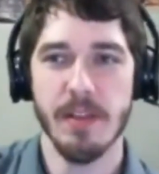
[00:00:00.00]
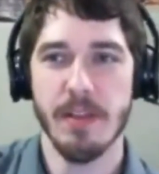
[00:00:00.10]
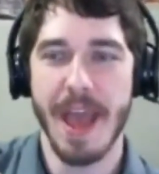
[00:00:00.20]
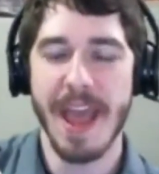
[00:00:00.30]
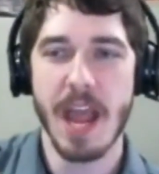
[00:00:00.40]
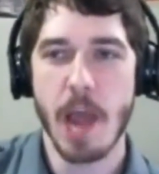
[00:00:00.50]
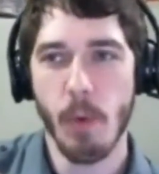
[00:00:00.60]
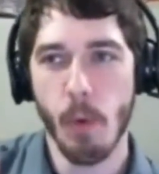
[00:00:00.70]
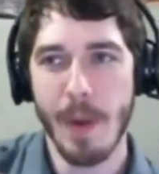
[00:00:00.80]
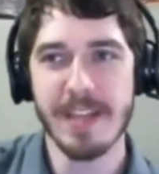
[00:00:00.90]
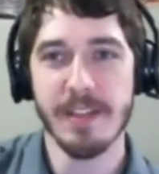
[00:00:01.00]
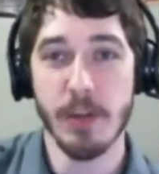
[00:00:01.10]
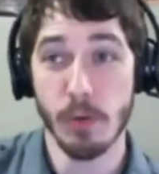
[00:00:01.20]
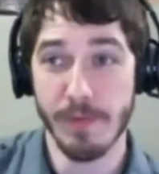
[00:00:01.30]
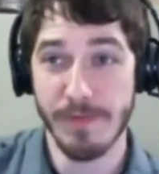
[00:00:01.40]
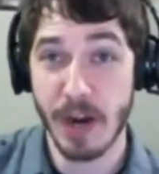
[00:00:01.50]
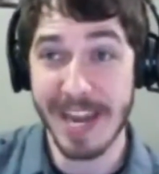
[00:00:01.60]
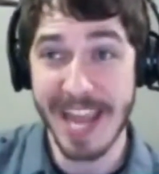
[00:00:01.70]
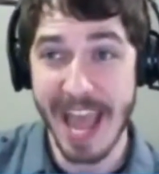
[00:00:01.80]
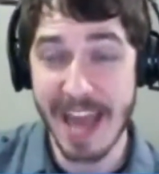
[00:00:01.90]
The AI will wait until the
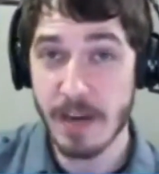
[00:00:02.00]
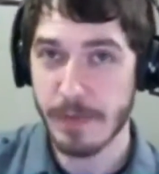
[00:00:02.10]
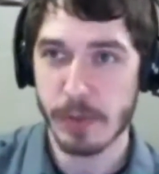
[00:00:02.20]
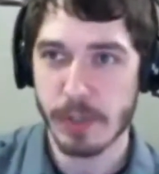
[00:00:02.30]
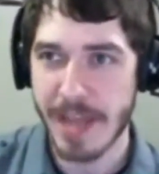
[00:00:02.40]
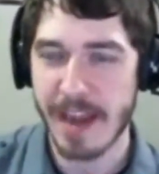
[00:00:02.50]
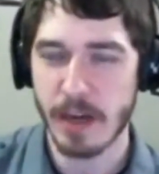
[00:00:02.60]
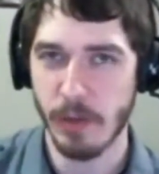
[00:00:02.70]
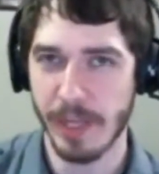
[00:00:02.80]
very end of your stagger,